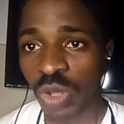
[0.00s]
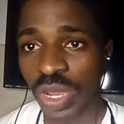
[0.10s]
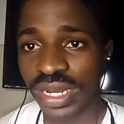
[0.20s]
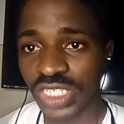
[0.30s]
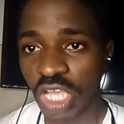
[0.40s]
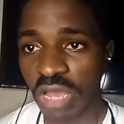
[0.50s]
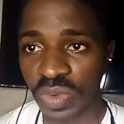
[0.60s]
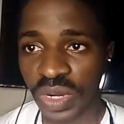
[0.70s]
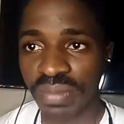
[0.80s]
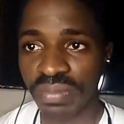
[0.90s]
So in the
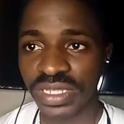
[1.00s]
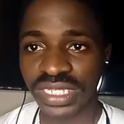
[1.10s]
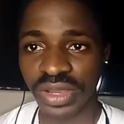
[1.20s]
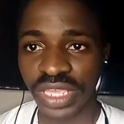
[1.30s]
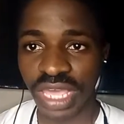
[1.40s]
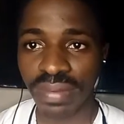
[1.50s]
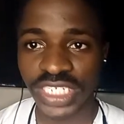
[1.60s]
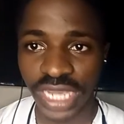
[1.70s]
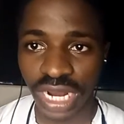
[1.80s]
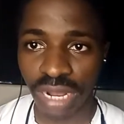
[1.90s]
summary, Mr.
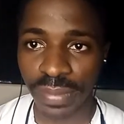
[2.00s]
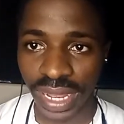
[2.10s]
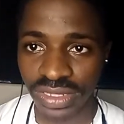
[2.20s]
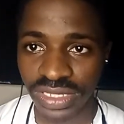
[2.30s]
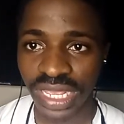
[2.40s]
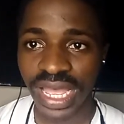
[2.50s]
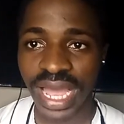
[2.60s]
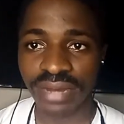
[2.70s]
Yim shared about,